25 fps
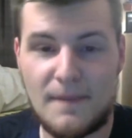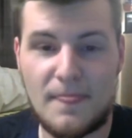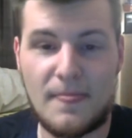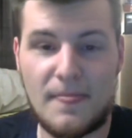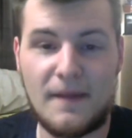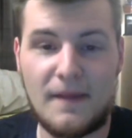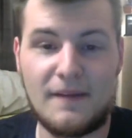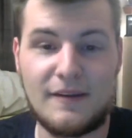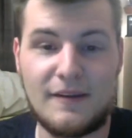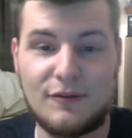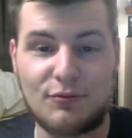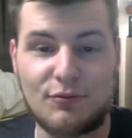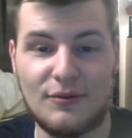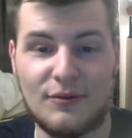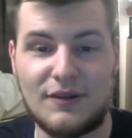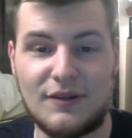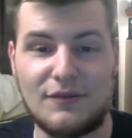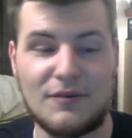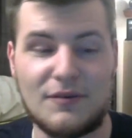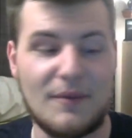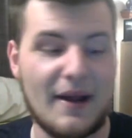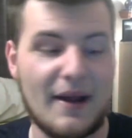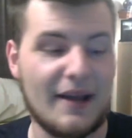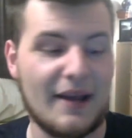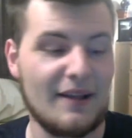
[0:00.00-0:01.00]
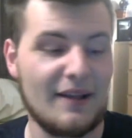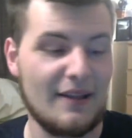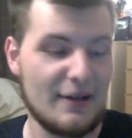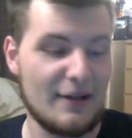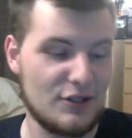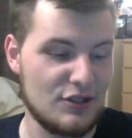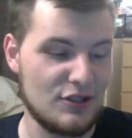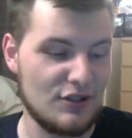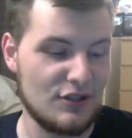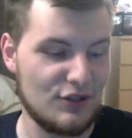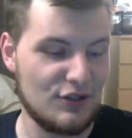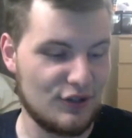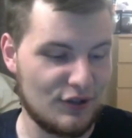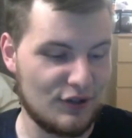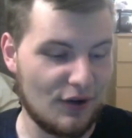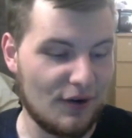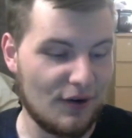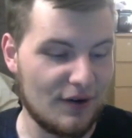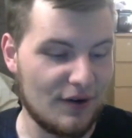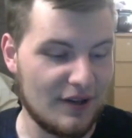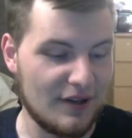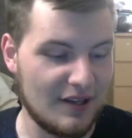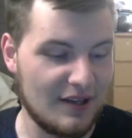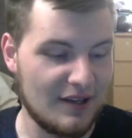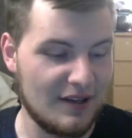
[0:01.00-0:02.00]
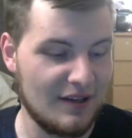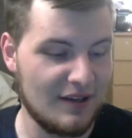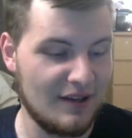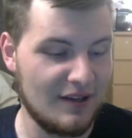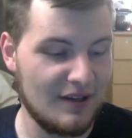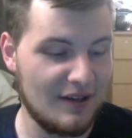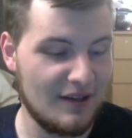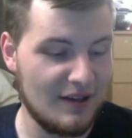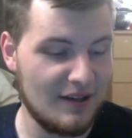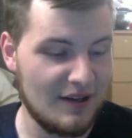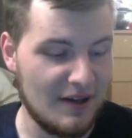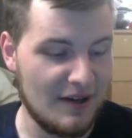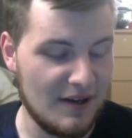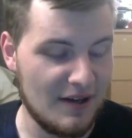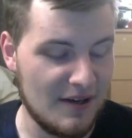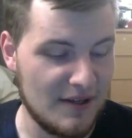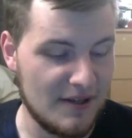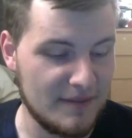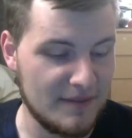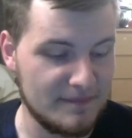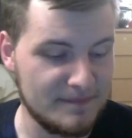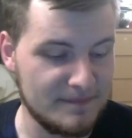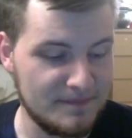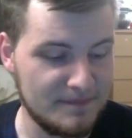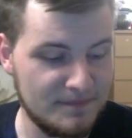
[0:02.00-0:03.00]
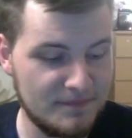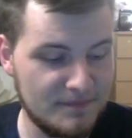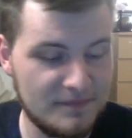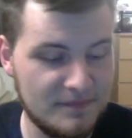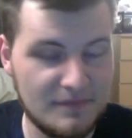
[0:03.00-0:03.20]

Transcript: that's really where my collection started. Um,